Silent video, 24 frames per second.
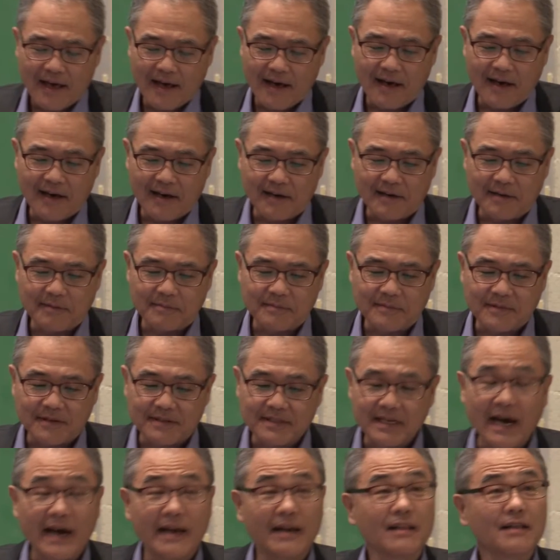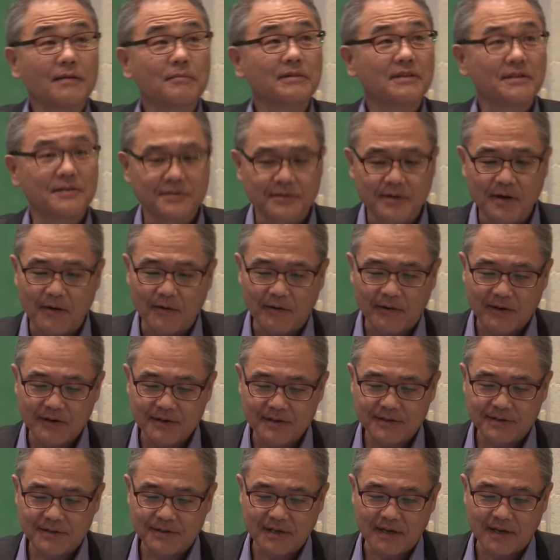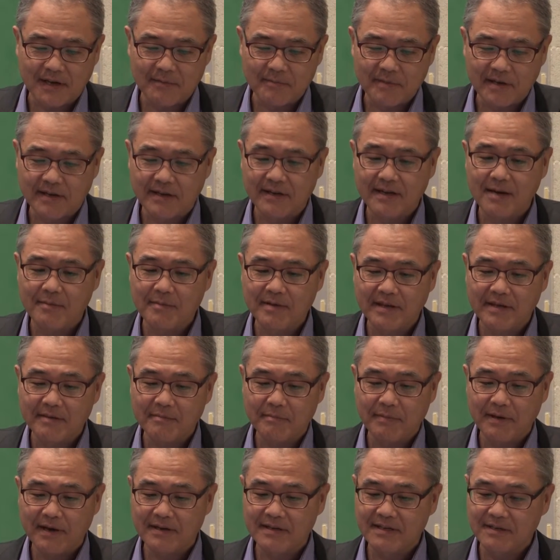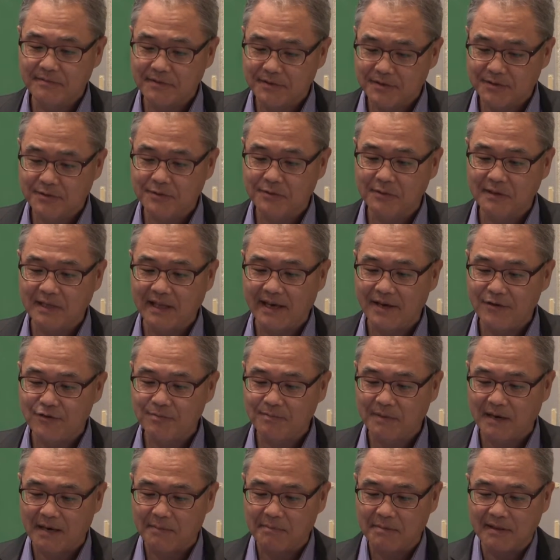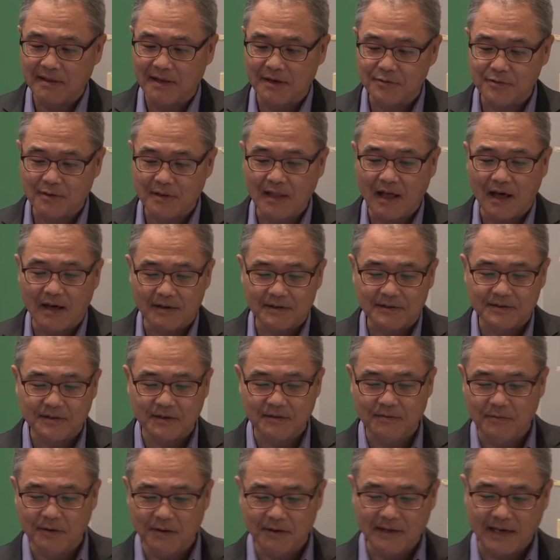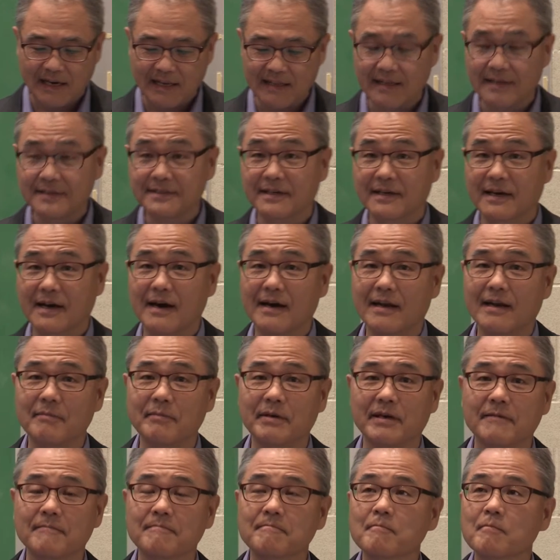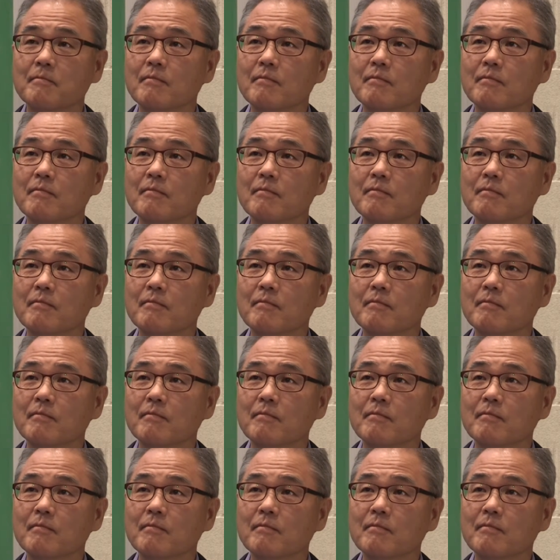The title of this talk is Economic Impact of a School-Age Population Loss on Rhode Island's Economy.